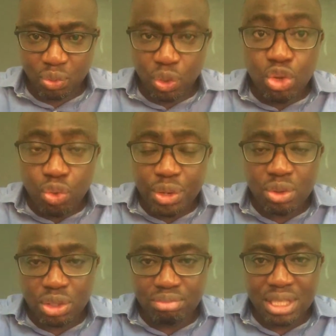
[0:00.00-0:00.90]
We know
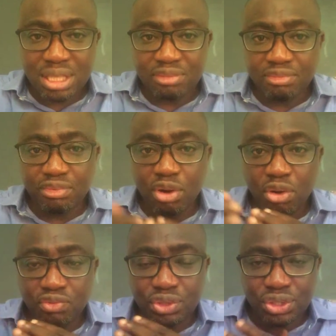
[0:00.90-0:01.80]
recruitment
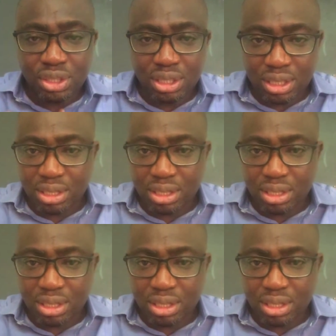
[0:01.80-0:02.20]
involves